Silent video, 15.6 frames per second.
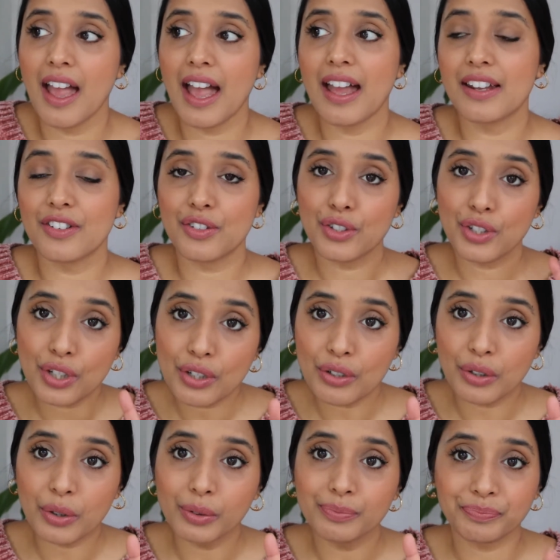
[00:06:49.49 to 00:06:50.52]
And
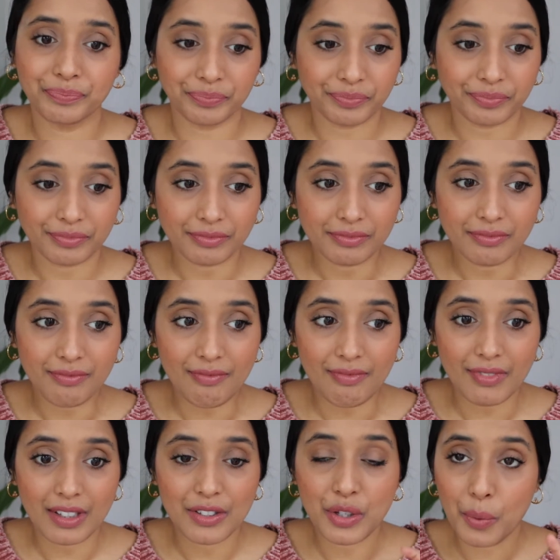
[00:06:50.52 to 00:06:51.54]
two,
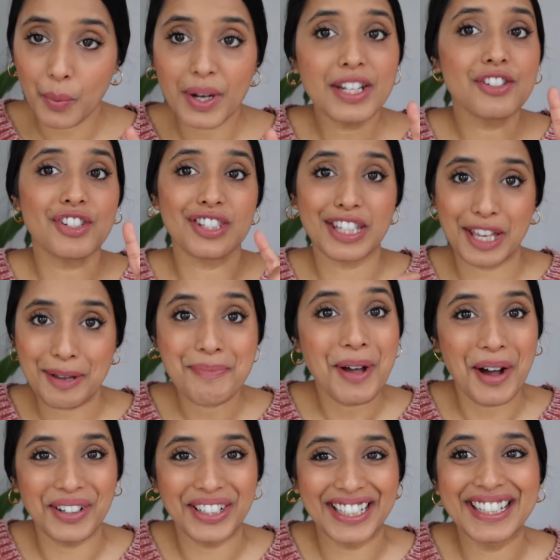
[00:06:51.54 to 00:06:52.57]
so one is just keep
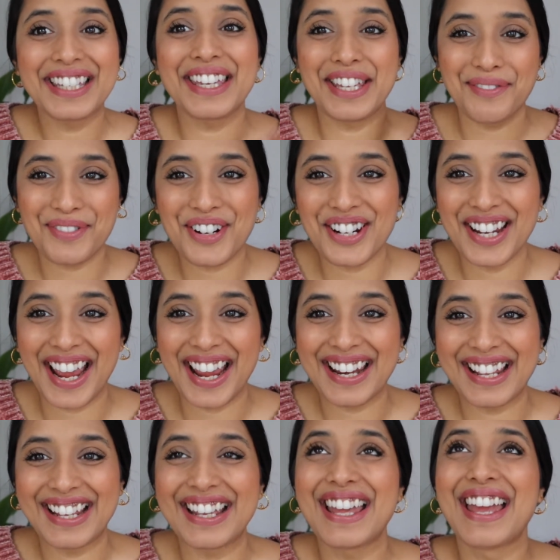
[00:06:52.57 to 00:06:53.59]
going, keep
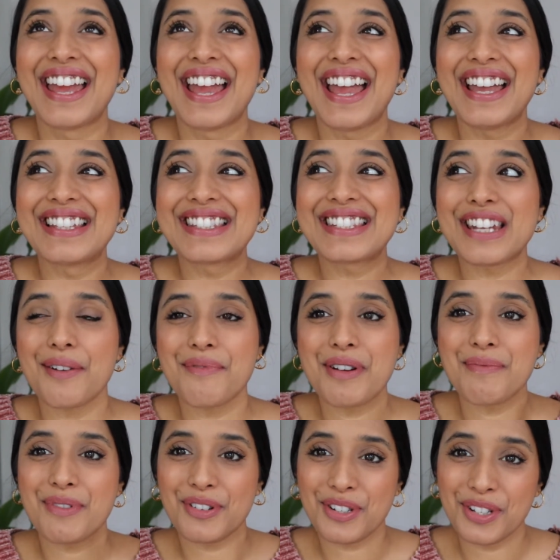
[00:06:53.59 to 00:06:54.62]
creating. And step
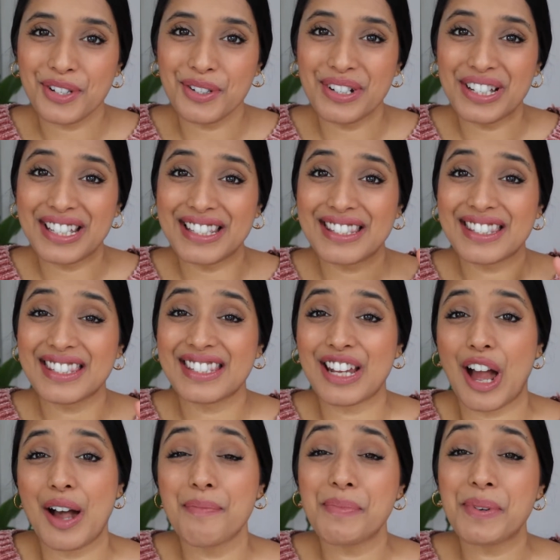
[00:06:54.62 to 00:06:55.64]
number two is
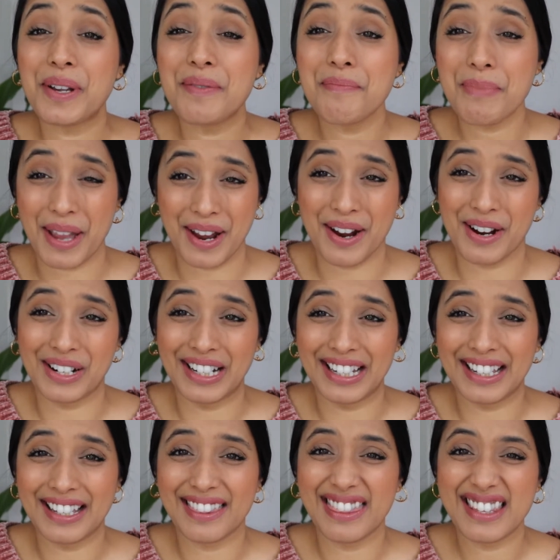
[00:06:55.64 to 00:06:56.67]
stop
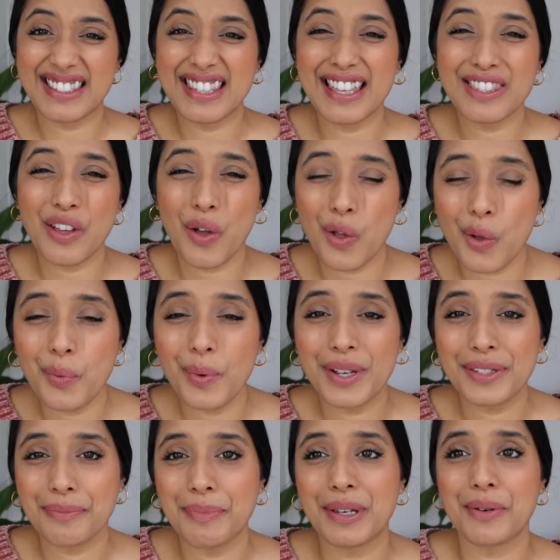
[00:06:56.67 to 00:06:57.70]
comparing. This has
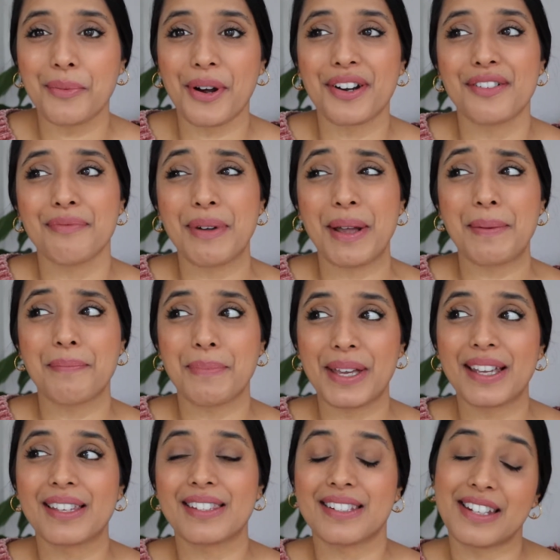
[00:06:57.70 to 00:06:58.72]
always been one of my
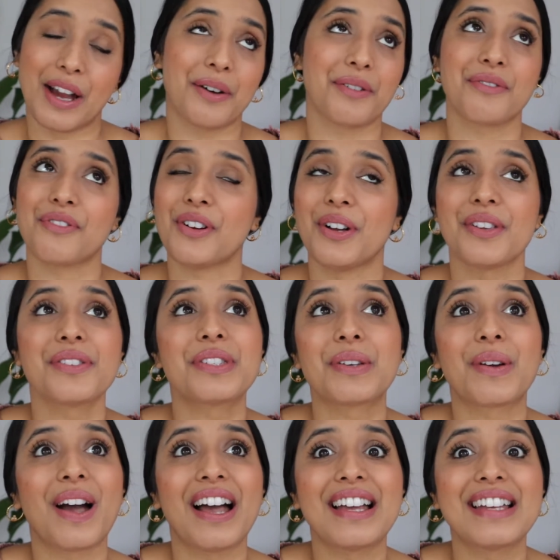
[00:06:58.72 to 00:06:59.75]
biggest downfalls,
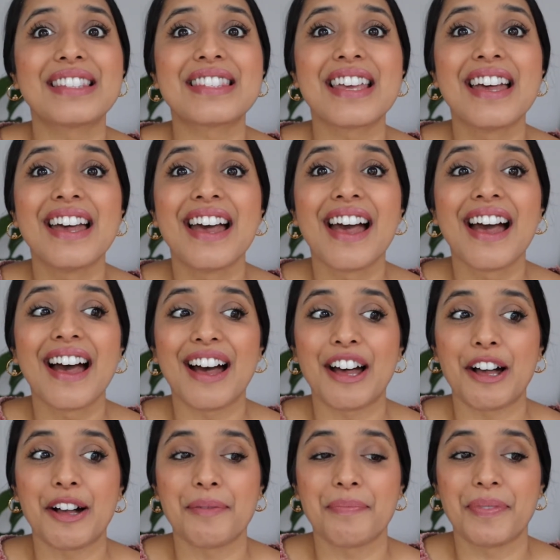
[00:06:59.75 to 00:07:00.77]
you guys
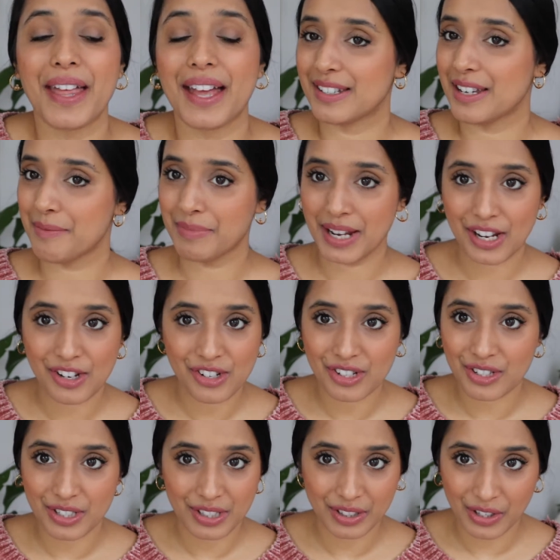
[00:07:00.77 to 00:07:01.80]
um,
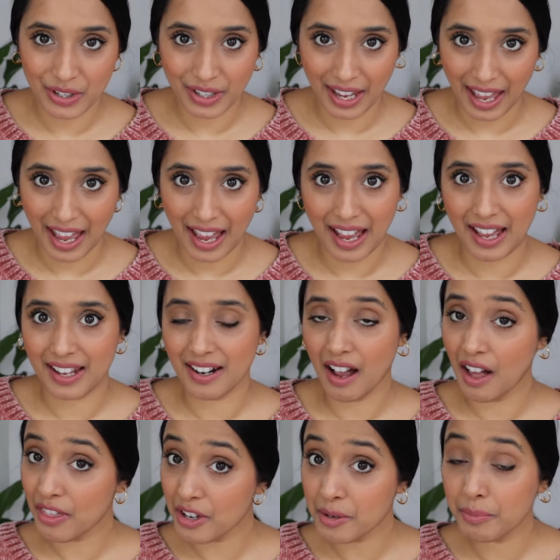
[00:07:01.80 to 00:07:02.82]
temptation to look at
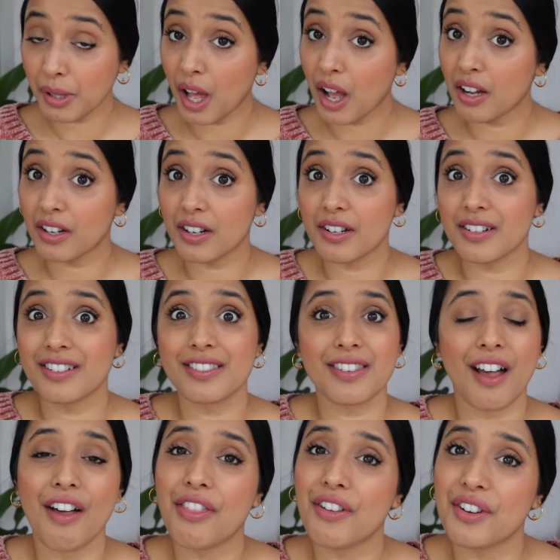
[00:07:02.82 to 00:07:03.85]
other bloggers,
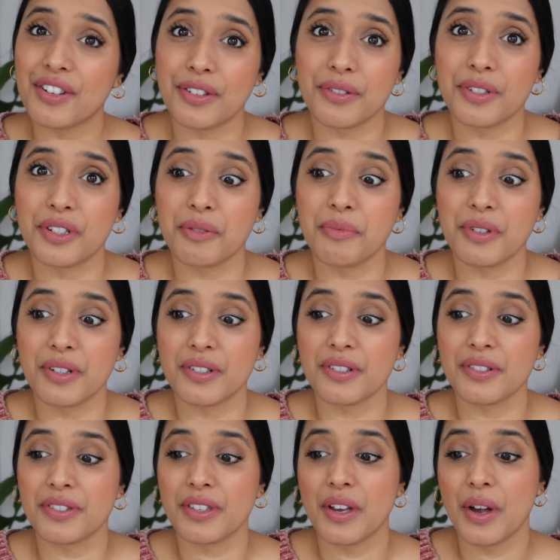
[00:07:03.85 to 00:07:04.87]
other
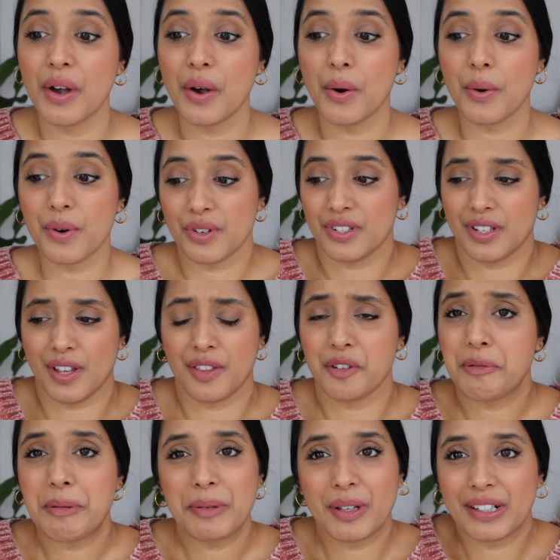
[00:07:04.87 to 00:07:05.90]
YouTubers, or just other
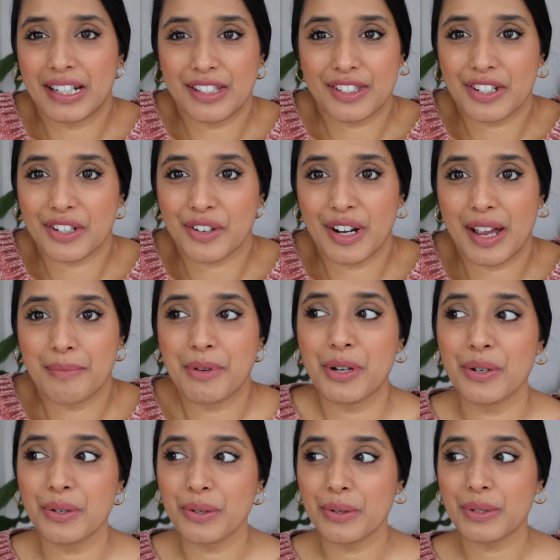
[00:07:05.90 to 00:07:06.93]
people on Instagram
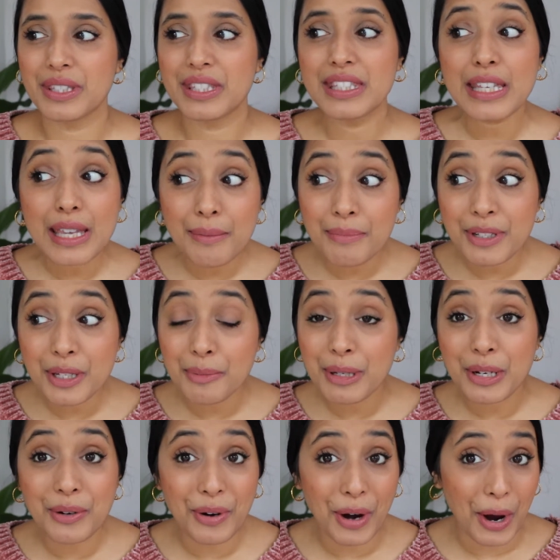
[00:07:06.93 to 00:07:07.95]
who seem to
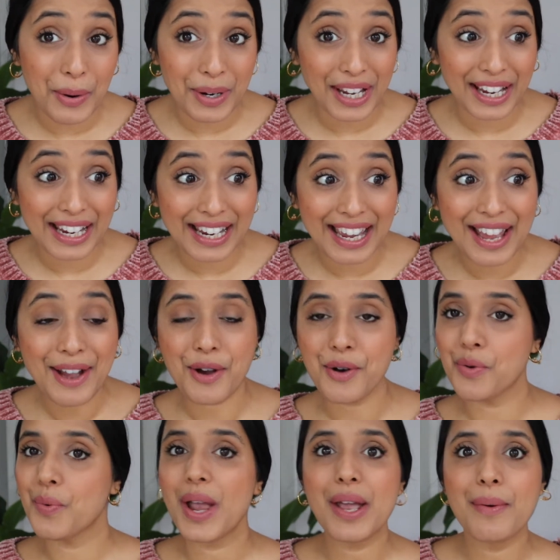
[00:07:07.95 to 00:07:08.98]
be growing
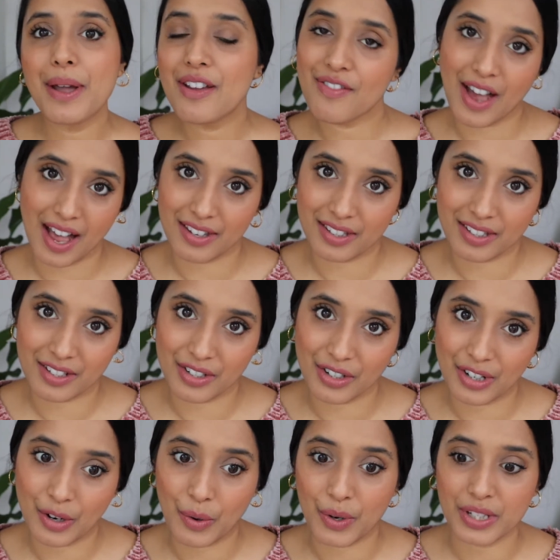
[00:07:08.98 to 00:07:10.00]
way, way
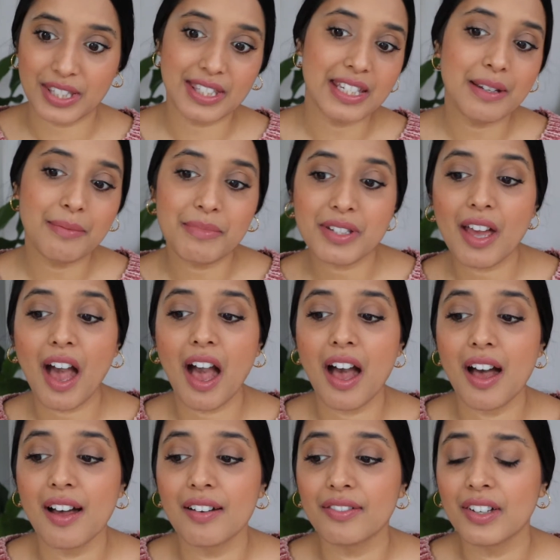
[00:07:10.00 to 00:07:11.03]
faster or seem to
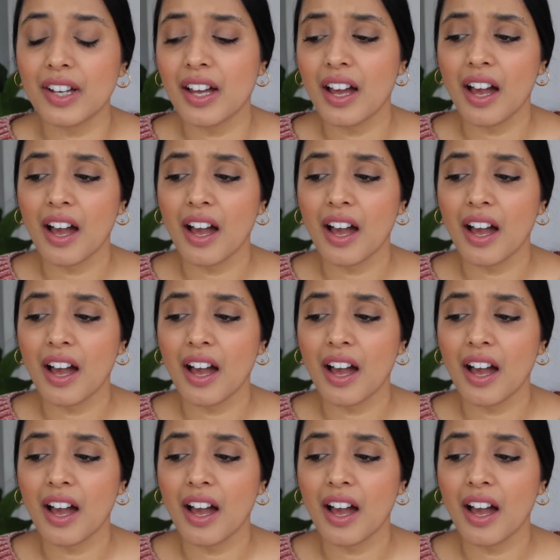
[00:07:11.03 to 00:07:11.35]
have